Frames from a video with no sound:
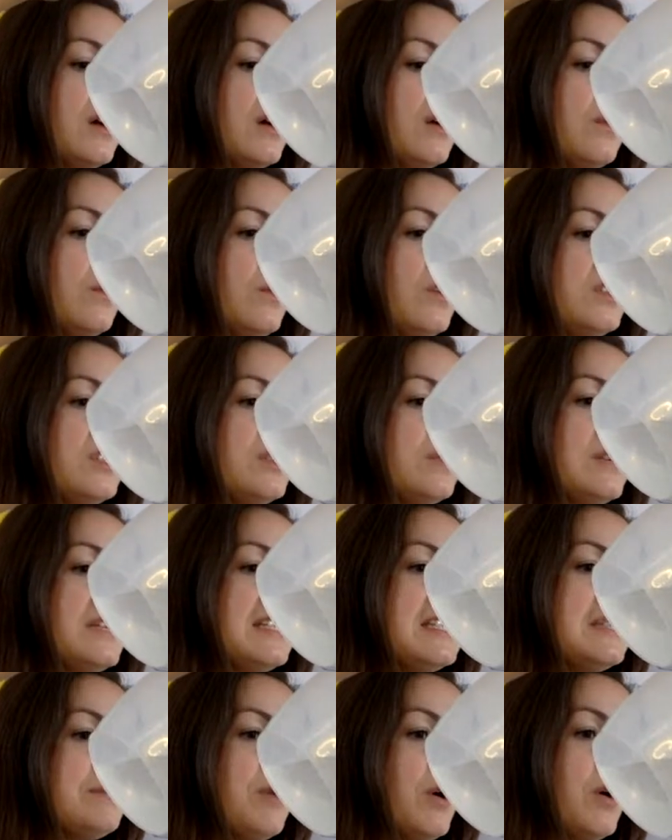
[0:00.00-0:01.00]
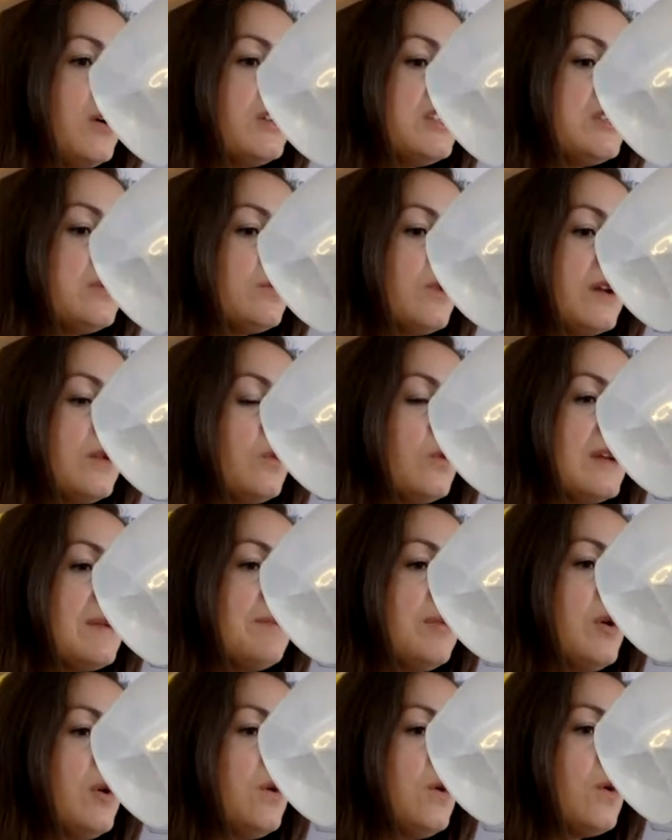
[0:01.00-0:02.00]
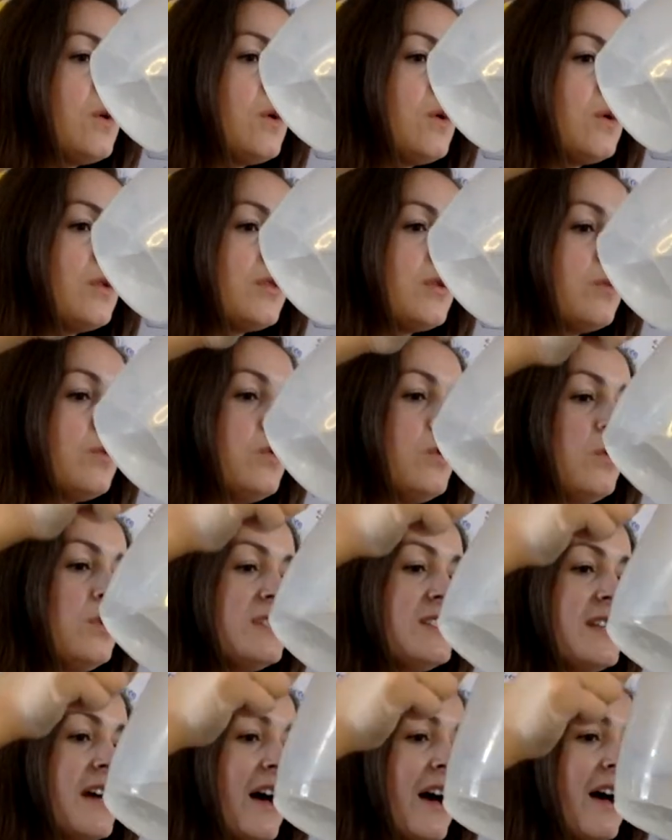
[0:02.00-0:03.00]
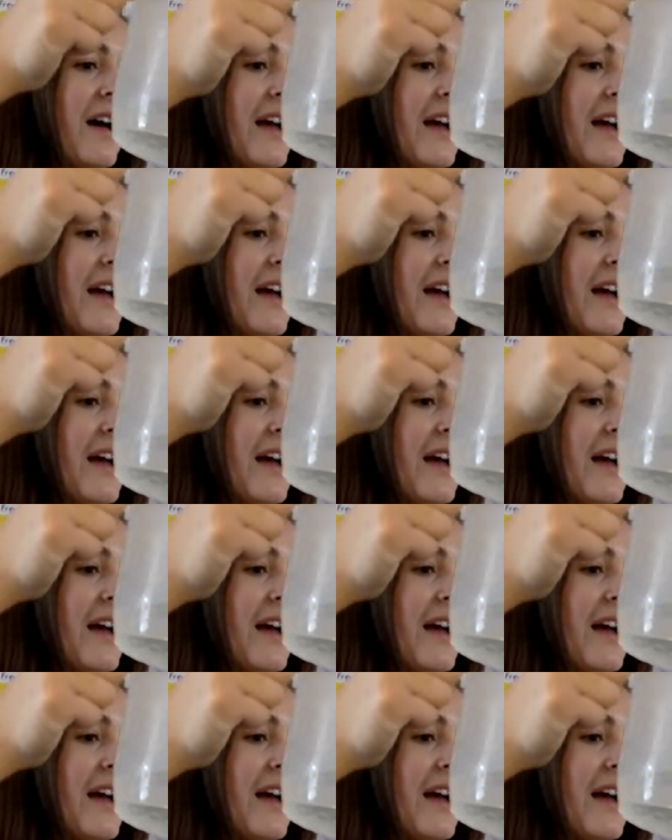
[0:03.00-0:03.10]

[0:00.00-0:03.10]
What do we spot when we pour the water